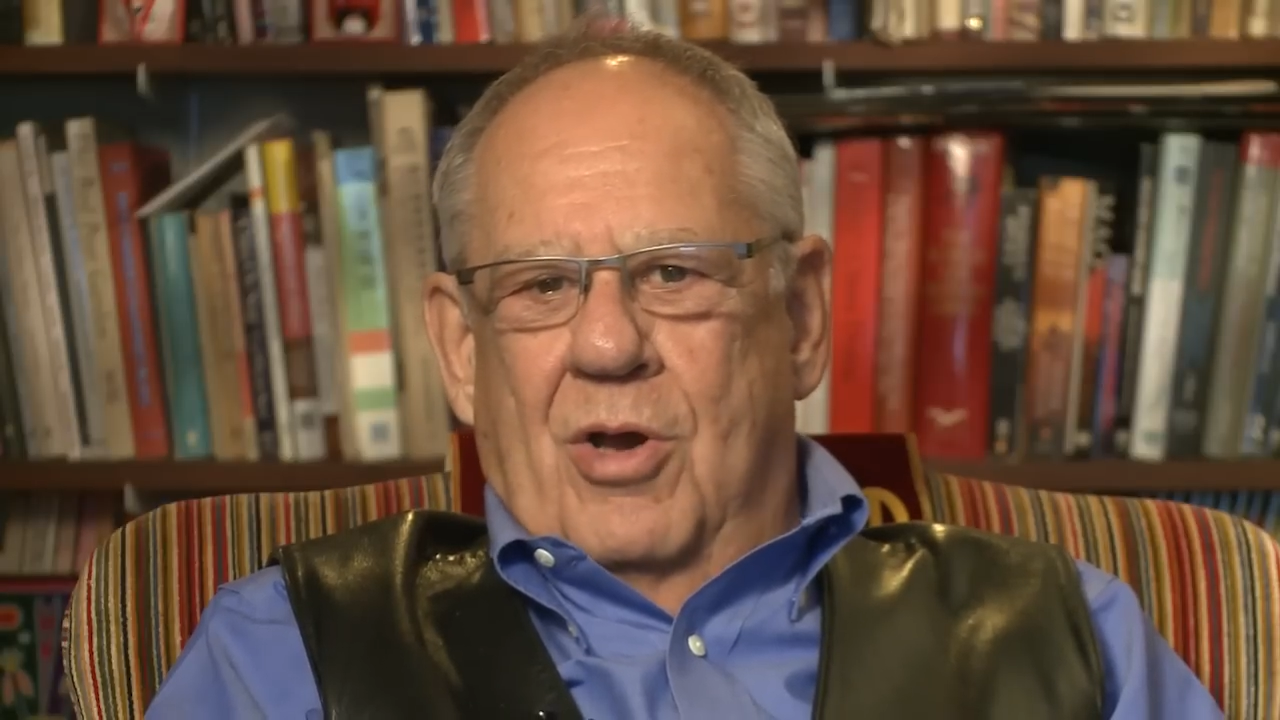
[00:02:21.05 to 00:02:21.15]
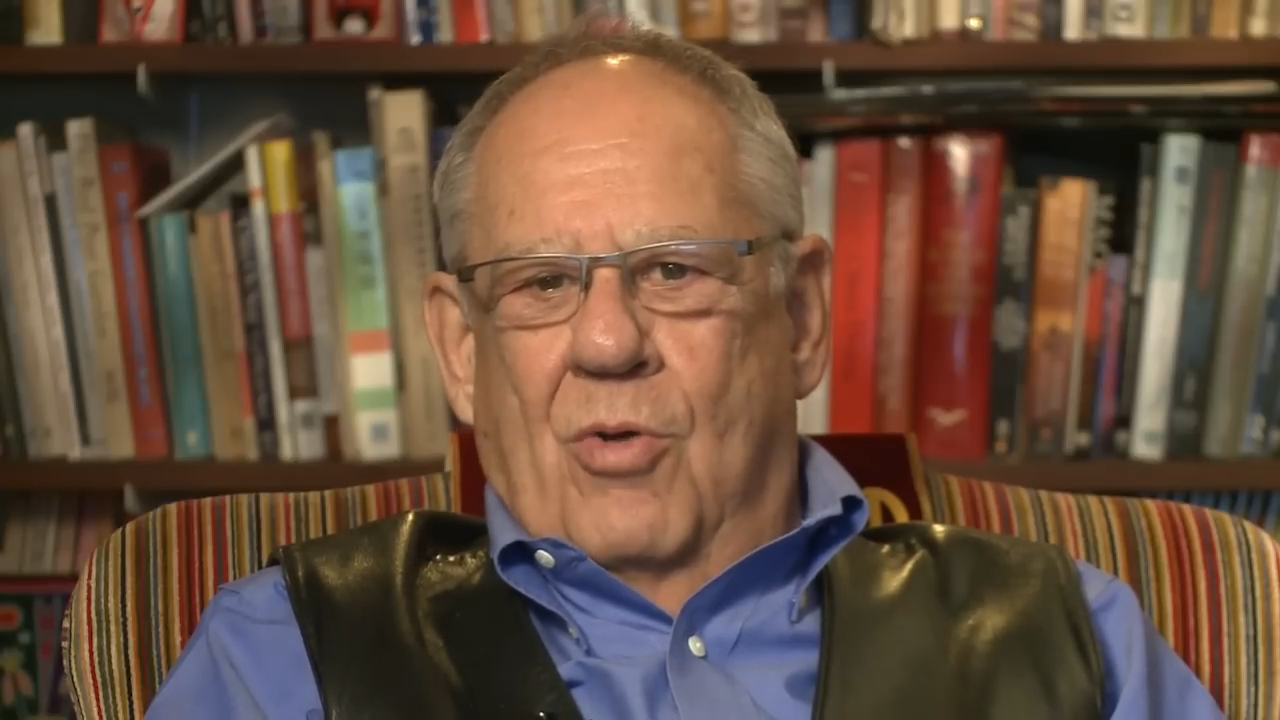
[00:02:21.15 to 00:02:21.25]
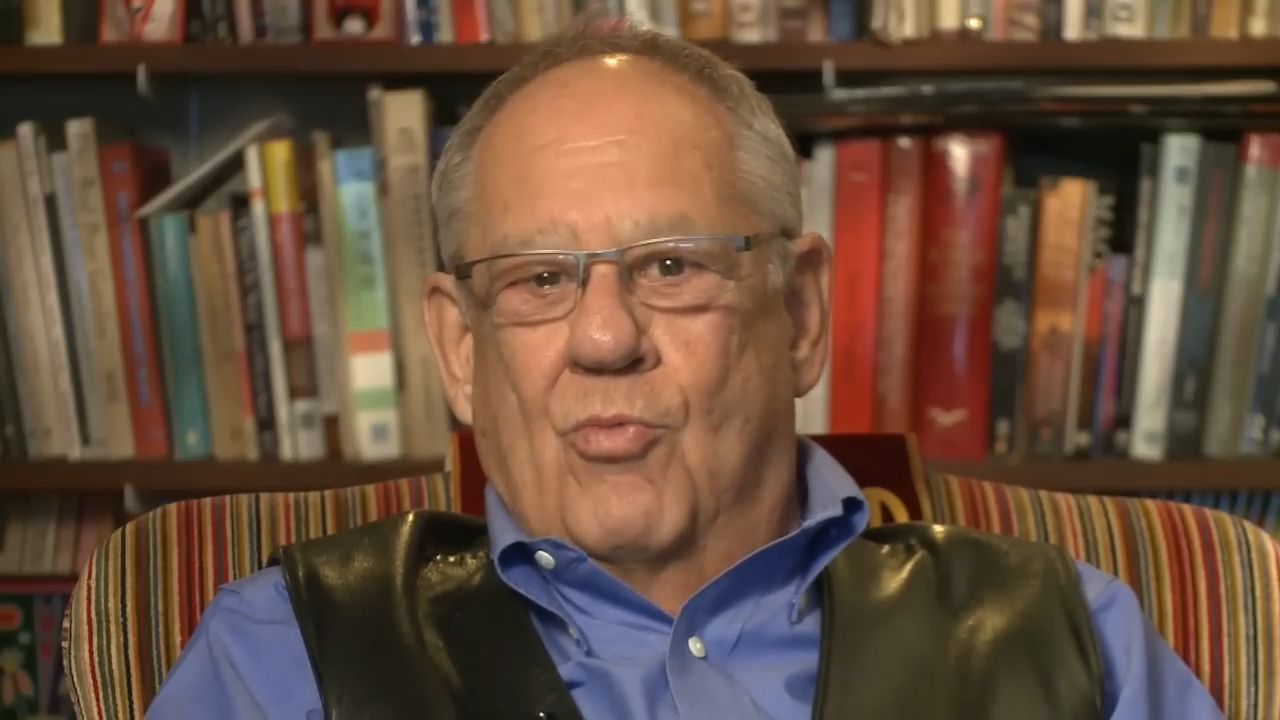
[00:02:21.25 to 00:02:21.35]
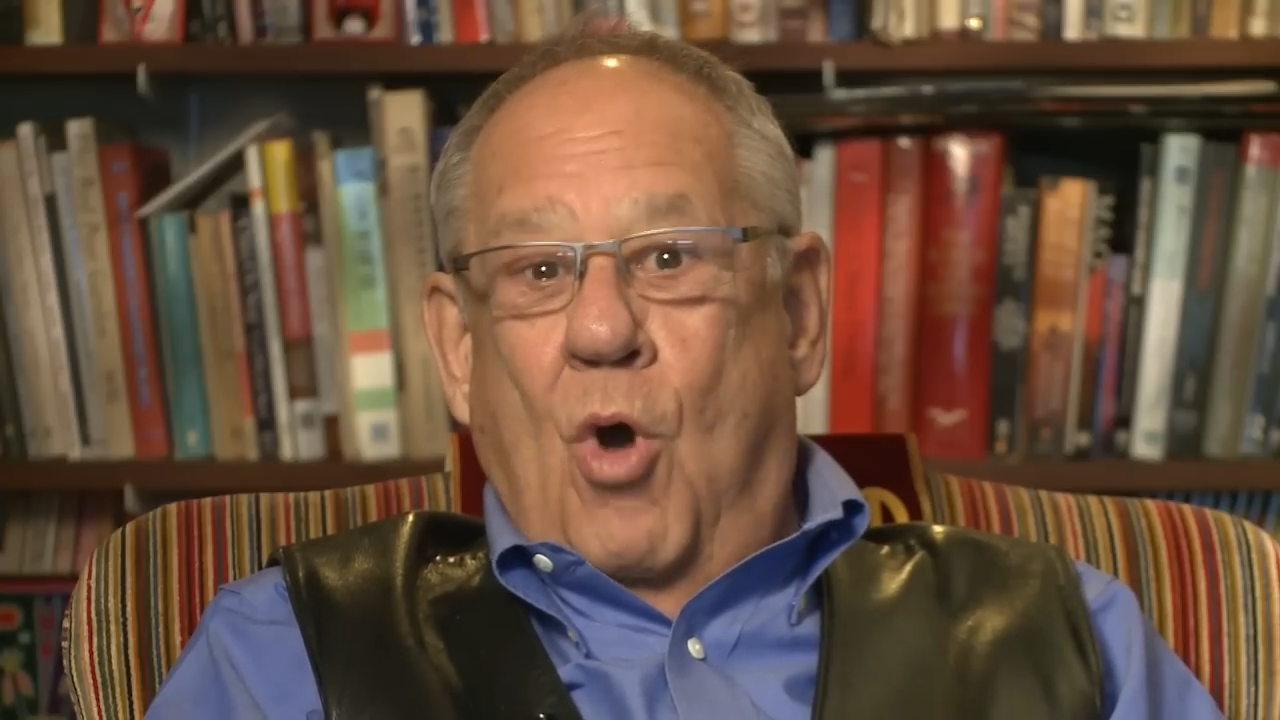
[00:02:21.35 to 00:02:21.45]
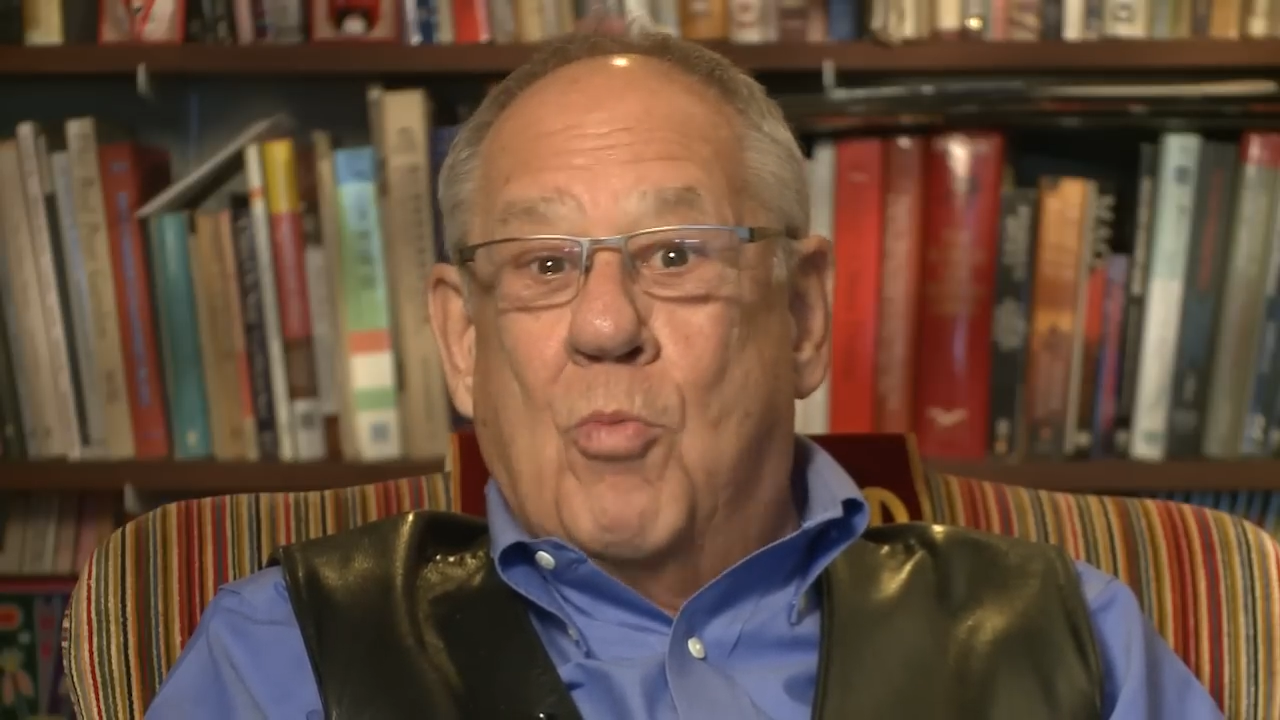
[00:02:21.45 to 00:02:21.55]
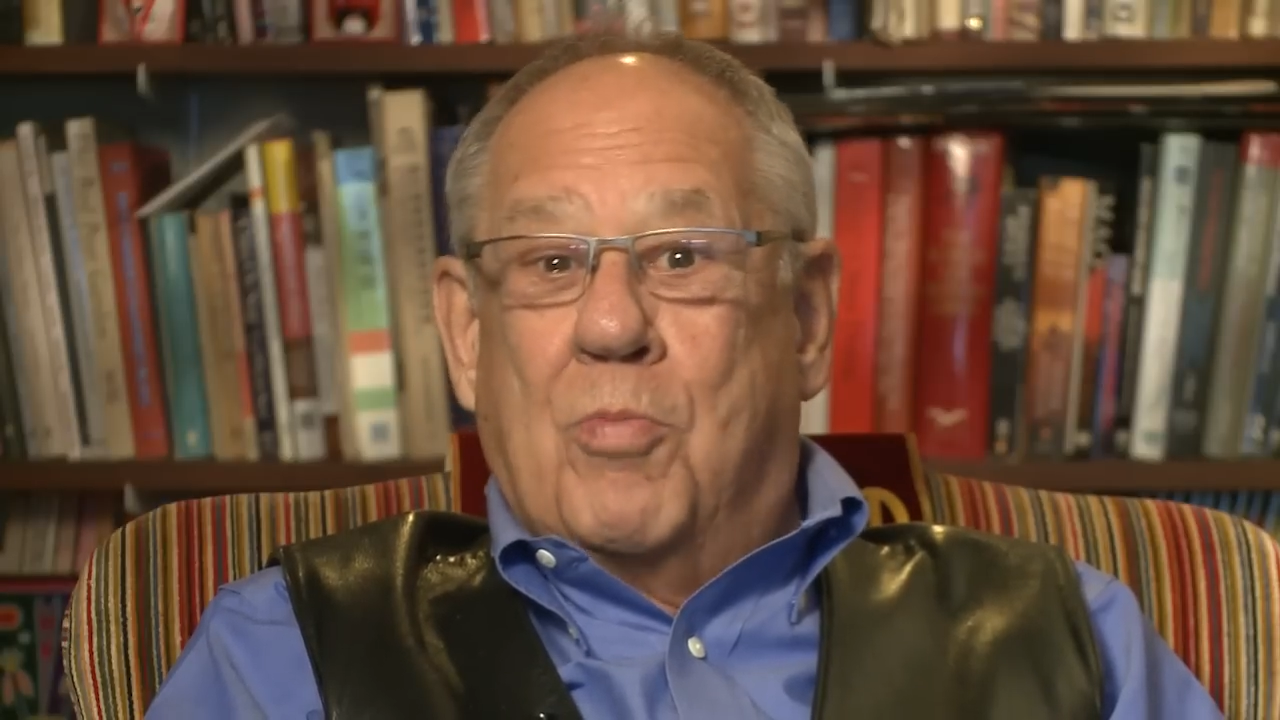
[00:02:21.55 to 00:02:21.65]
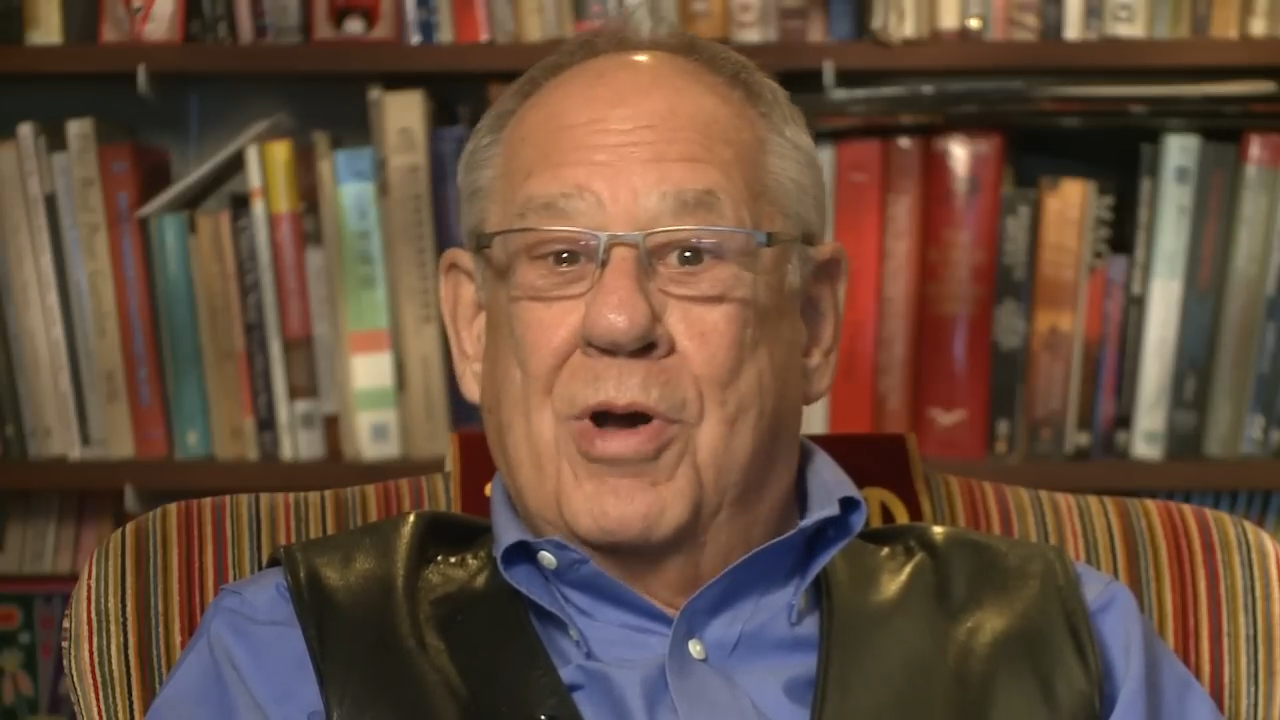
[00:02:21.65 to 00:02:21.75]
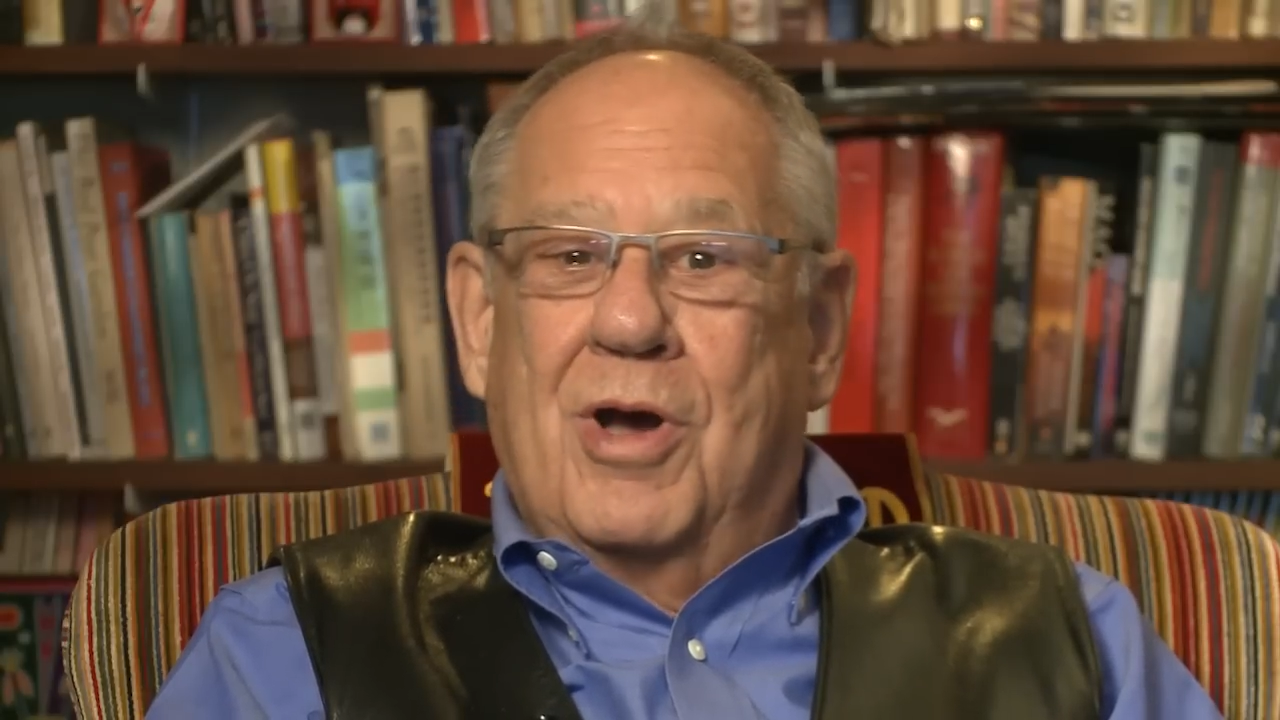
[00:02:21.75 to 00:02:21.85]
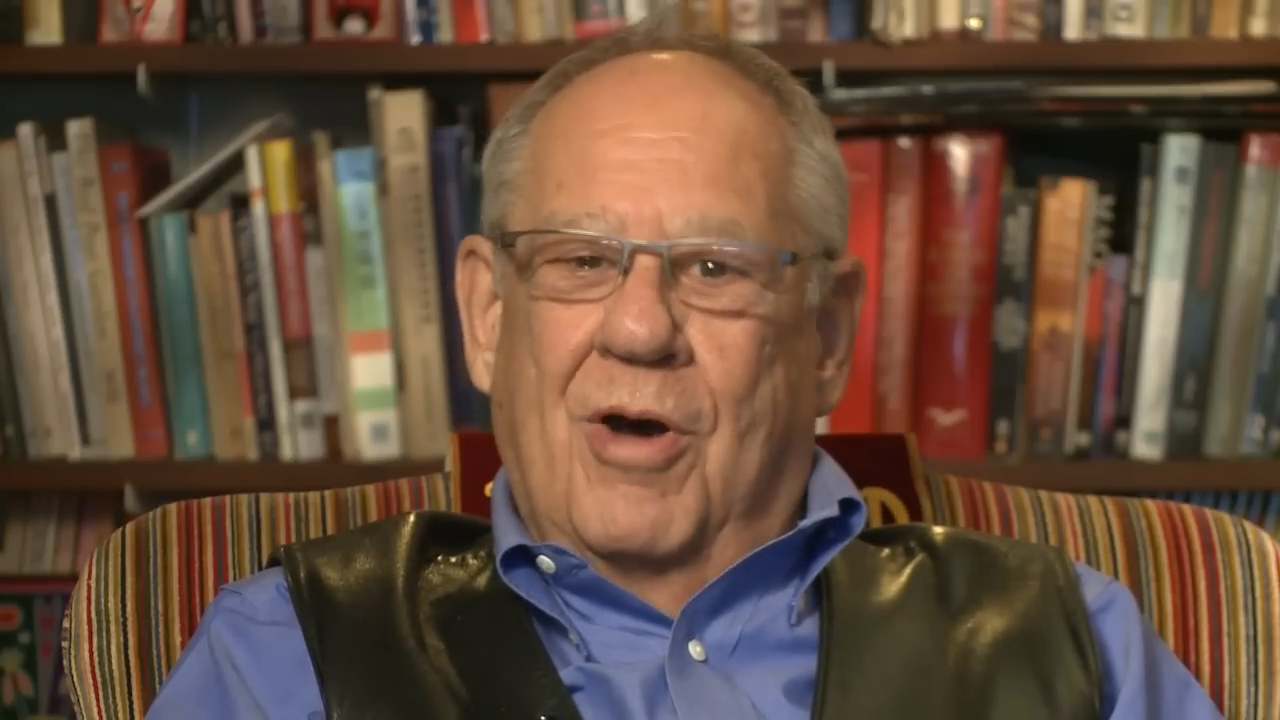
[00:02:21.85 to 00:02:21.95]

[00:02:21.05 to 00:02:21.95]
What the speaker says: rope